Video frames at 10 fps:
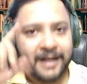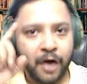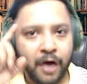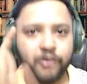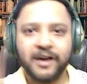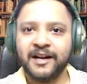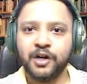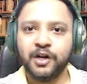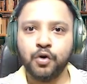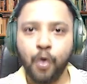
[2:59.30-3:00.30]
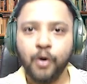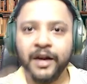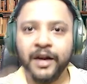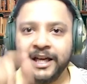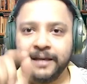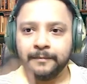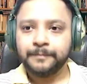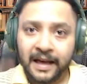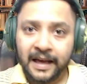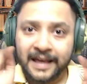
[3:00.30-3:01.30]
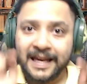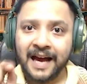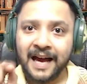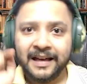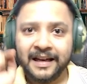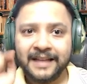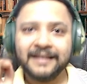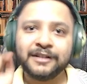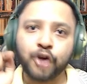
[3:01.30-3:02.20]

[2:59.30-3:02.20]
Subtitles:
now you are ready to go. Here in this